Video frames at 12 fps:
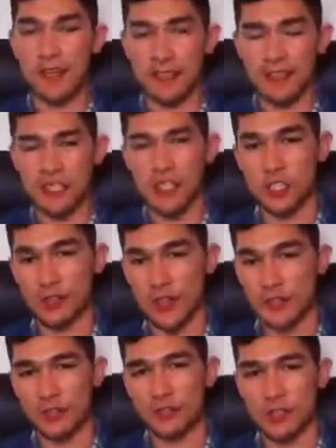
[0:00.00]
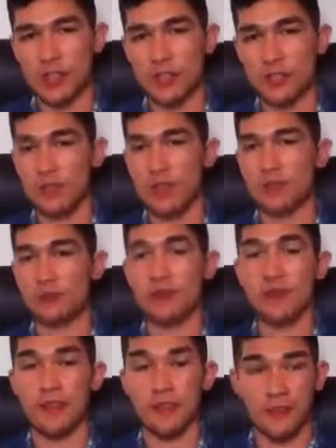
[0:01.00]
the decision based on your sales page
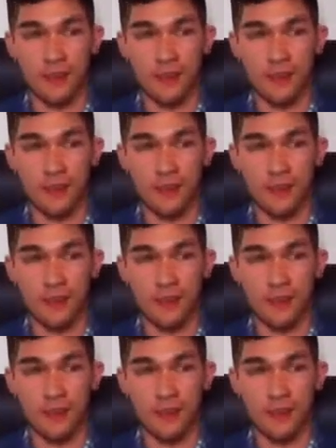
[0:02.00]
whether